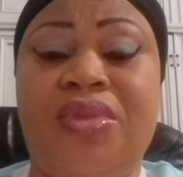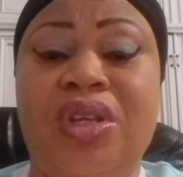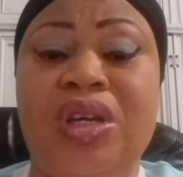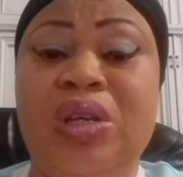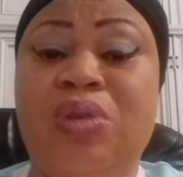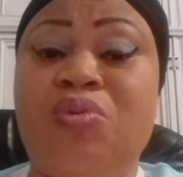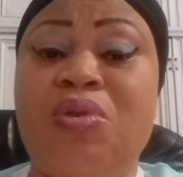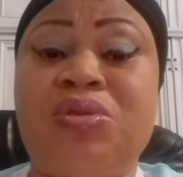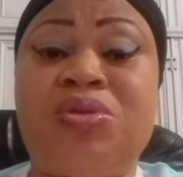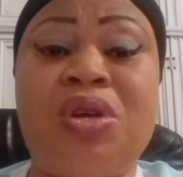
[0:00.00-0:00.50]

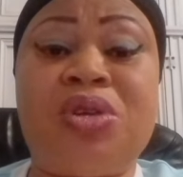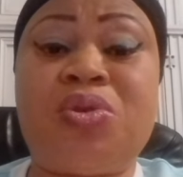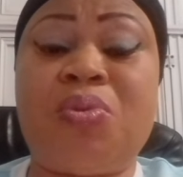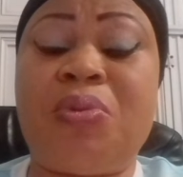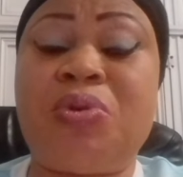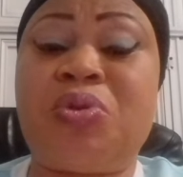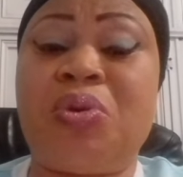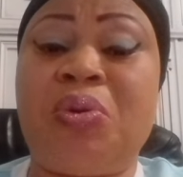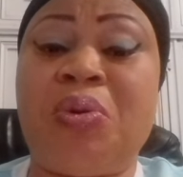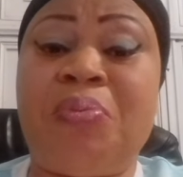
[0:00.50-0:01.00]
It was not
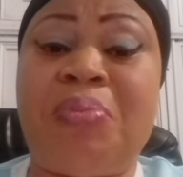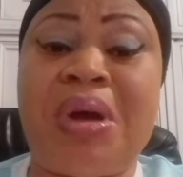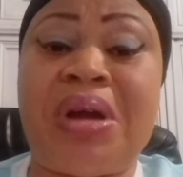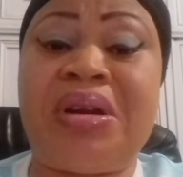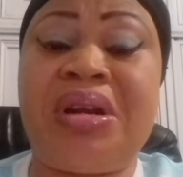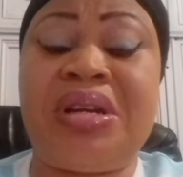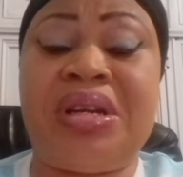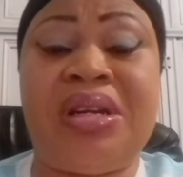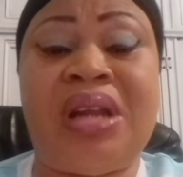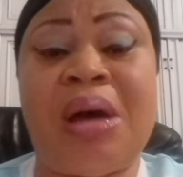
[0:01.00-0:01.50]
supposed to be
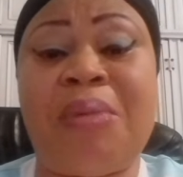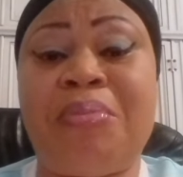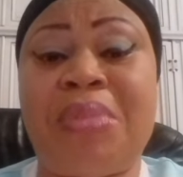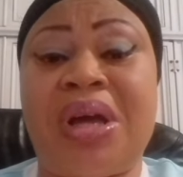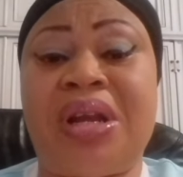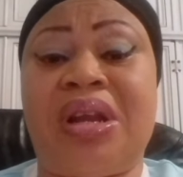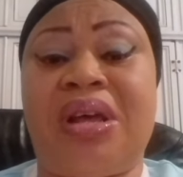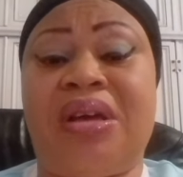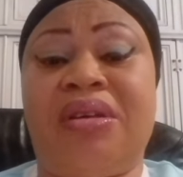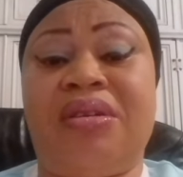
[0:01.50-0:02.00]
buried in that
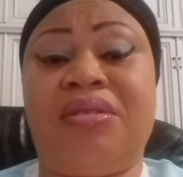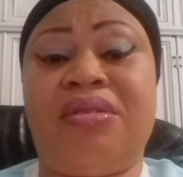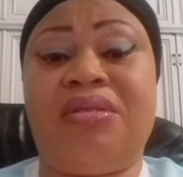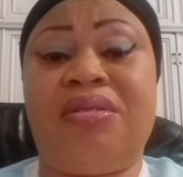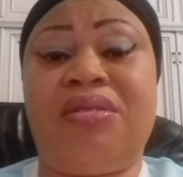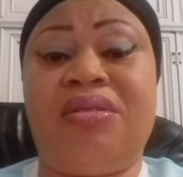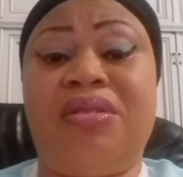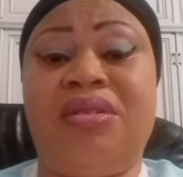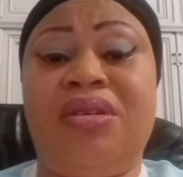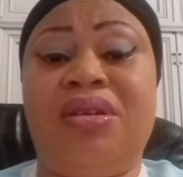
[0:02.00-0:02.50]
manner.
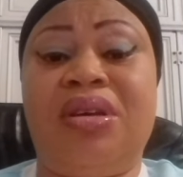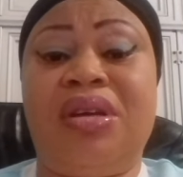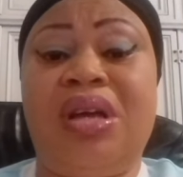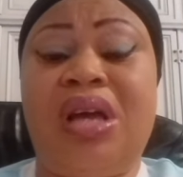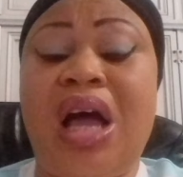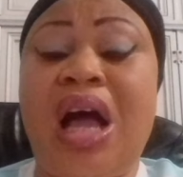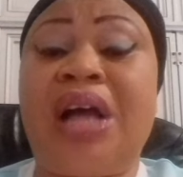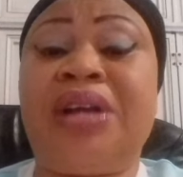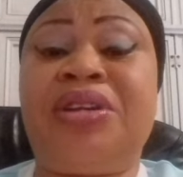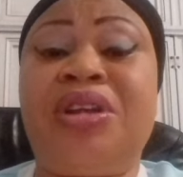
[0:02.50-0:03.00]

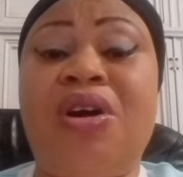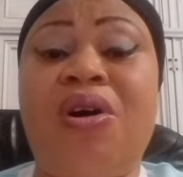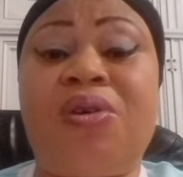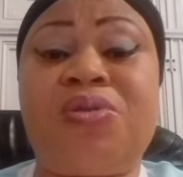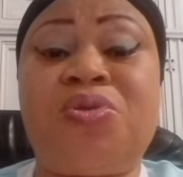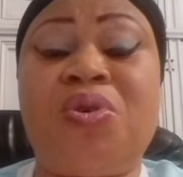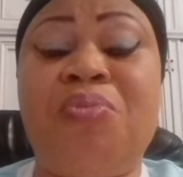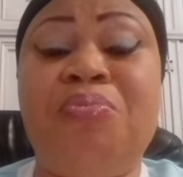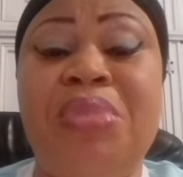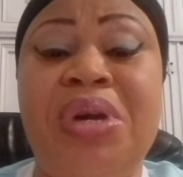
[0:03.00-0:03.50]
And they
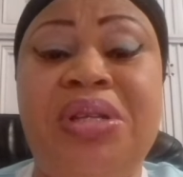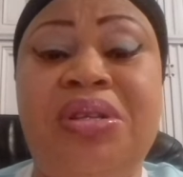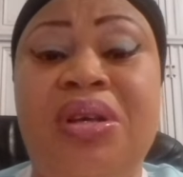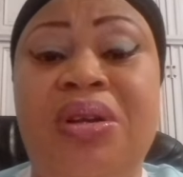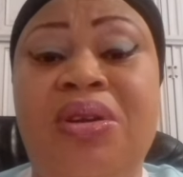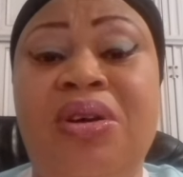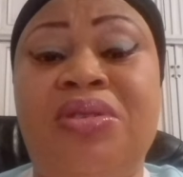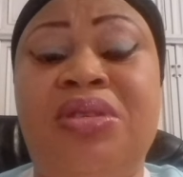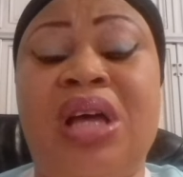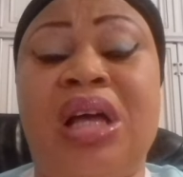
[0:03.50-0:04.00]
also made
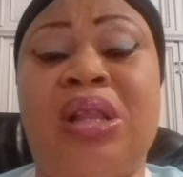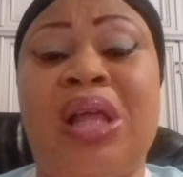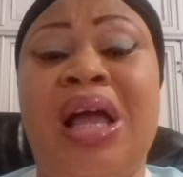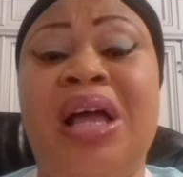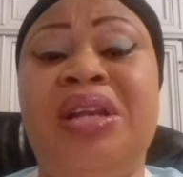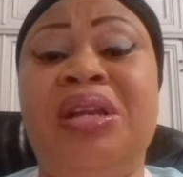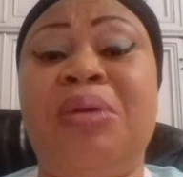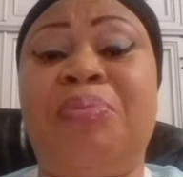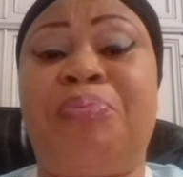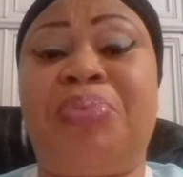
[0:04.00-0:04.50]
the law that
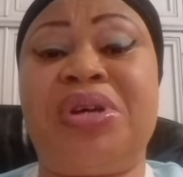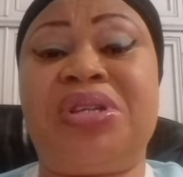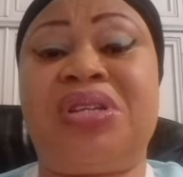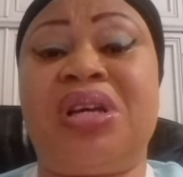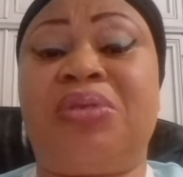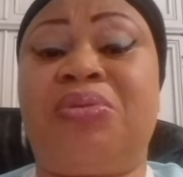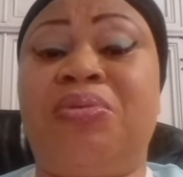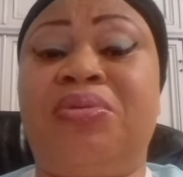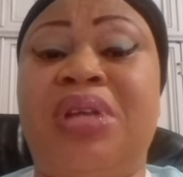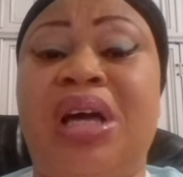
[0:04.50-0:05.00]
any
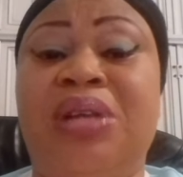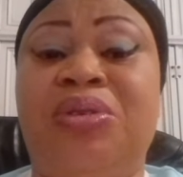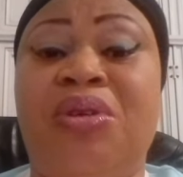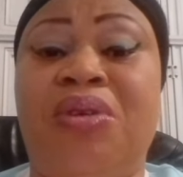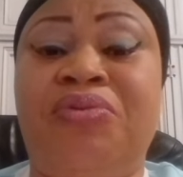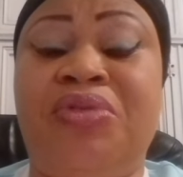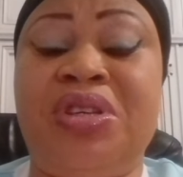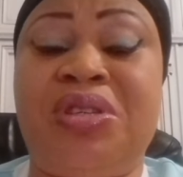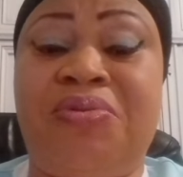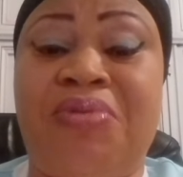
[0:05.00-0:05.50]
patient who died
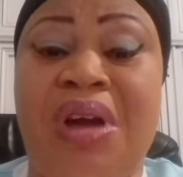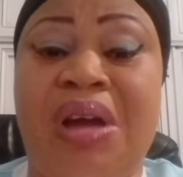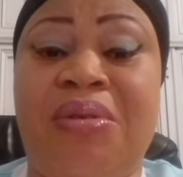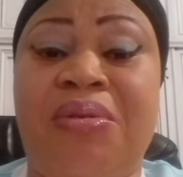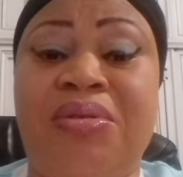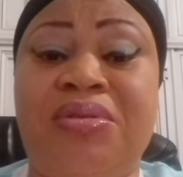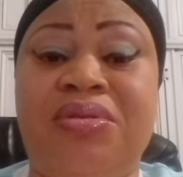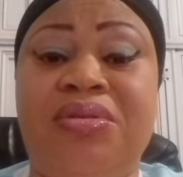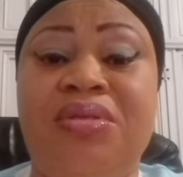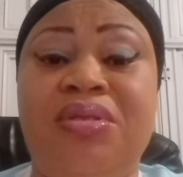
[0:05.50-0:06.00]
of this
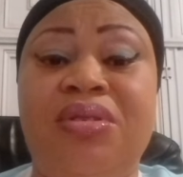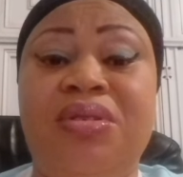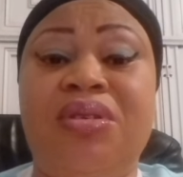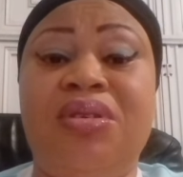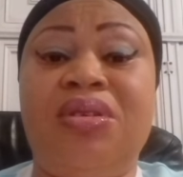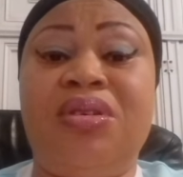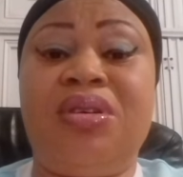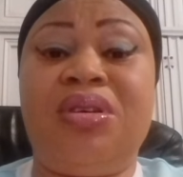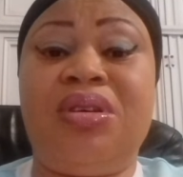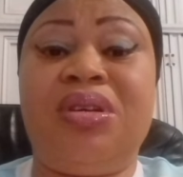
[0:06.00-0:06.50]
virus,
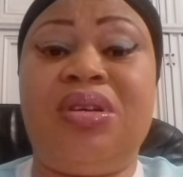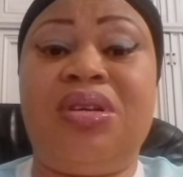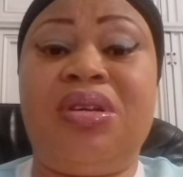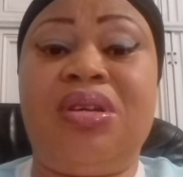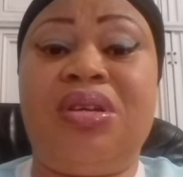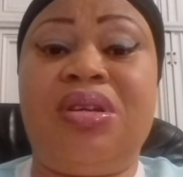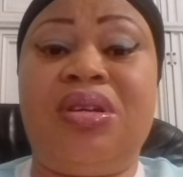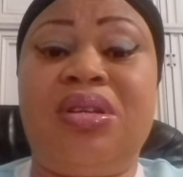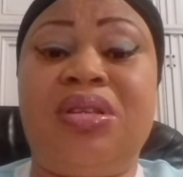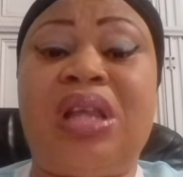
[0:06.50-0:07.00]

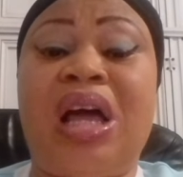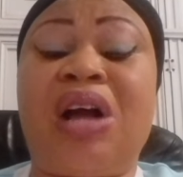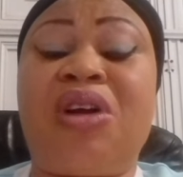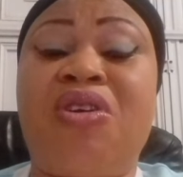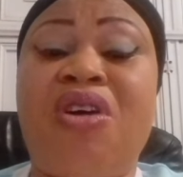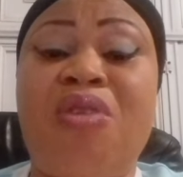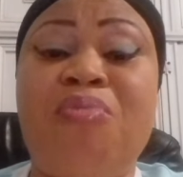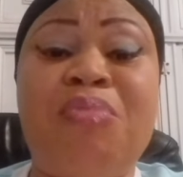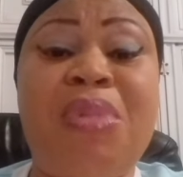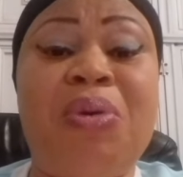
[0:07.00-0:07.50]

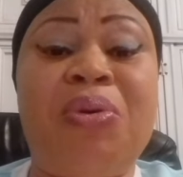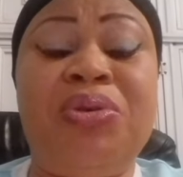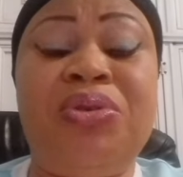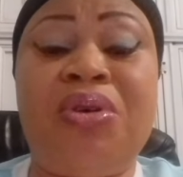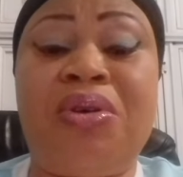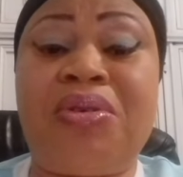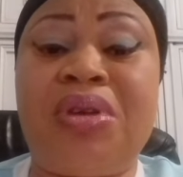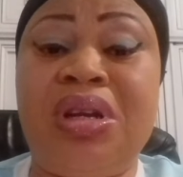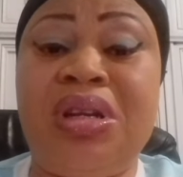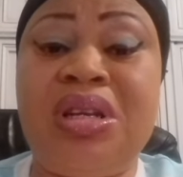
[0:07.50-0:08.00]
that government will
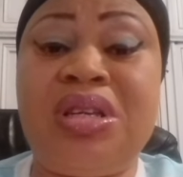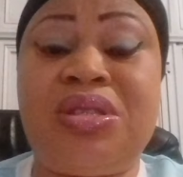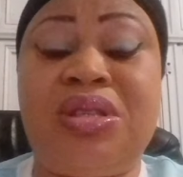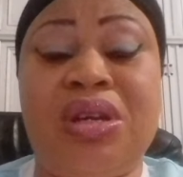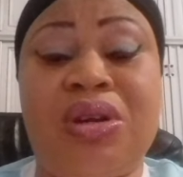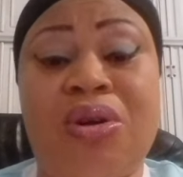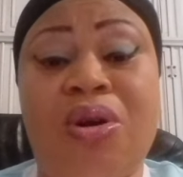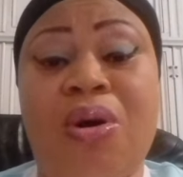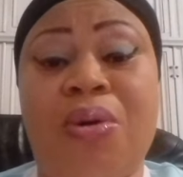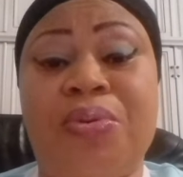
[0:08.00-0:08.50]
not release
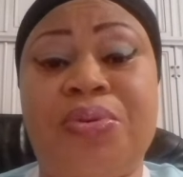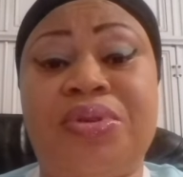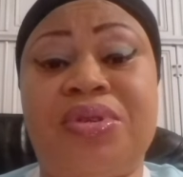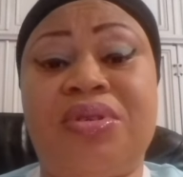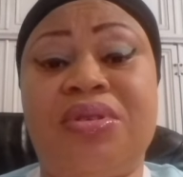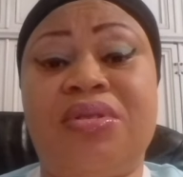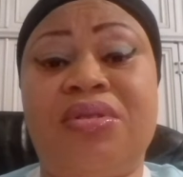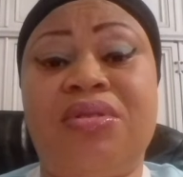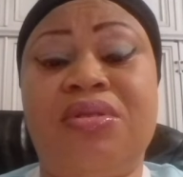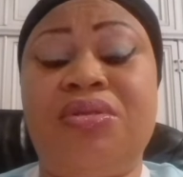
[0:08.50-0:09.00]
the
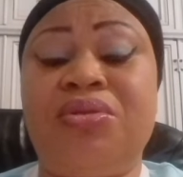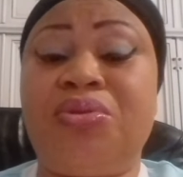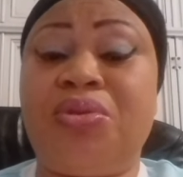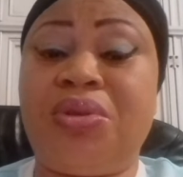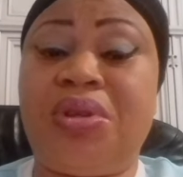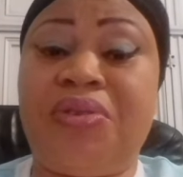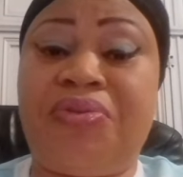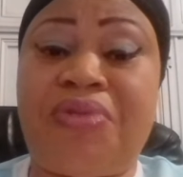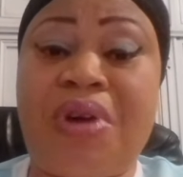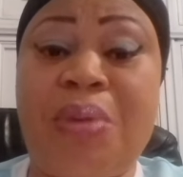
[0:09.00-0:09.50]
corpse
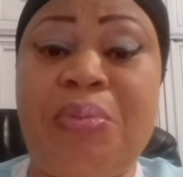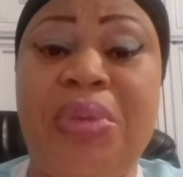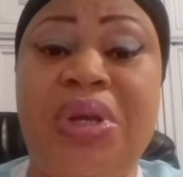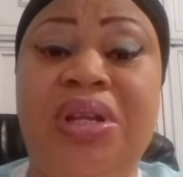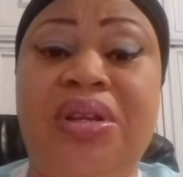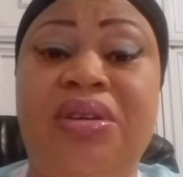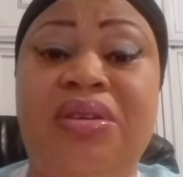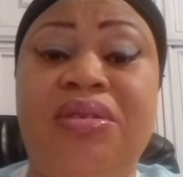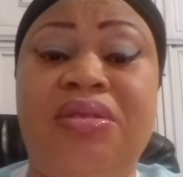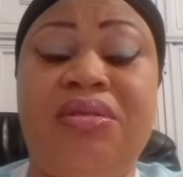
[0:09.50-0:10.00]
to the
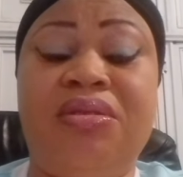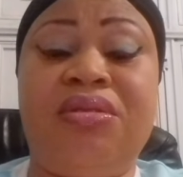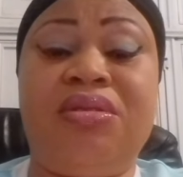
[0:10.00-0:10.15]
family.